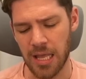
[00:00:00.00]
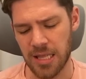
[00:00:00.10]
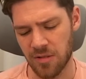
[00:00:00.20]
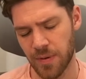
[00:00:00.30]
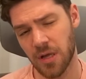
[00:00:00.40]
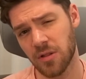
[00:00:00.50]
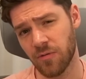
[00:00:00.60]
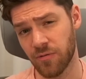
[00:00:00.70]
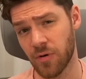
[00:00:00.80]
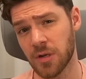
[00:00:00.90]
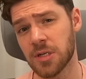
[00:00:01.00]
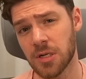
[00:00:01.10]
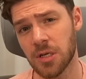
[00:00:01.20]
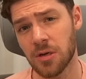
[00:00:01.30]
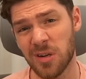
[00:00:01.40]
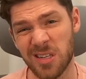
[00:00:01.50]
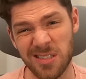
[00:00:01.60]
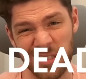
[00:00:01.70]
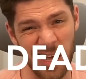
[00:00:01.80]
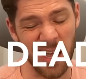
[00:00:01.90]
that's because the front end here
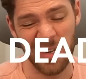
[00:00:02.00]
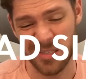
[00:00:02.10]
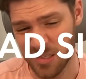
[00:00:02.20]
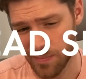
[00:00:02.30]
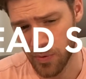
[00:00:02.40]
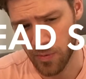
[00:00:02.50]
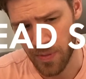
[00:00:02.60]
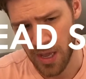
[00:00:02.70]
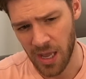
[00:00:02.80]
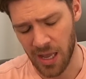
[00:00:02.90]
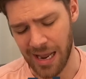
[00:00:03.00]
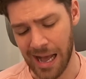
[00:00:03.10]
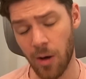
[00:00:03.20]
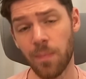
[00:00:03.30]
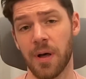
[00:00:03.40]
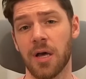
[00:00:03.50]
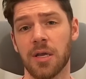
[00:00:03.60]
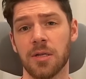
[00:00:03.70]
is dead simple. And Alpine